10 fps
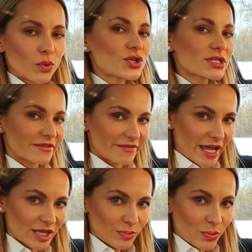which is
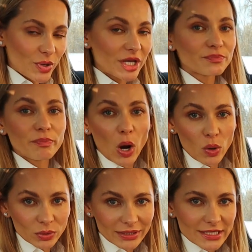available in
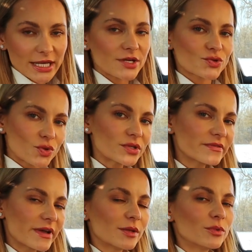Poland. It is not
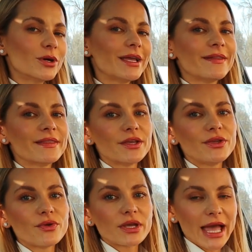available in the
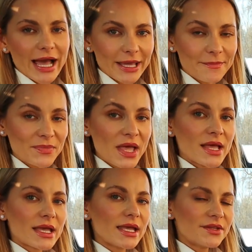UK.
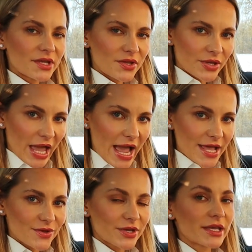In the
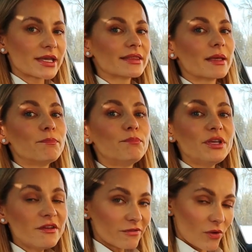UK, you can get the
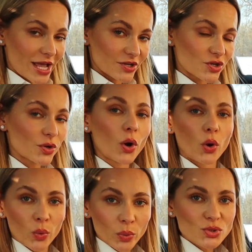B4 engine
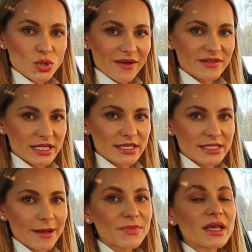all-wheel drive
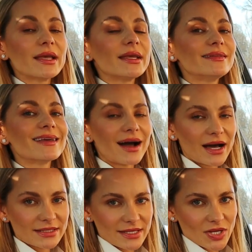system in the
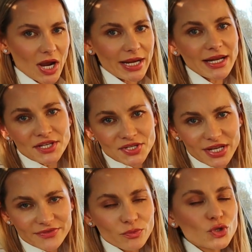R design, and it
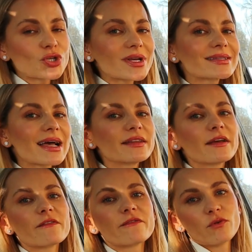starts from just
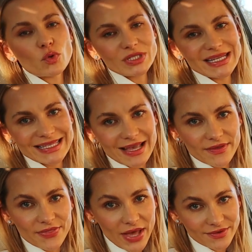under
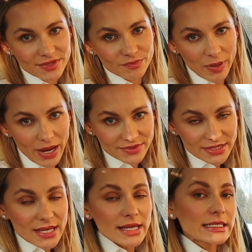
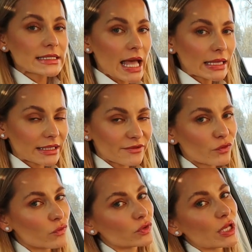£47,000. Sadly,
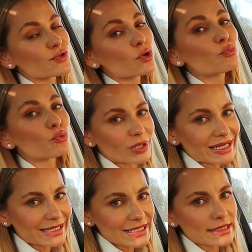Volvo does not
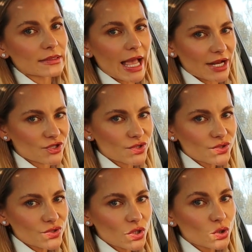bring diesel engines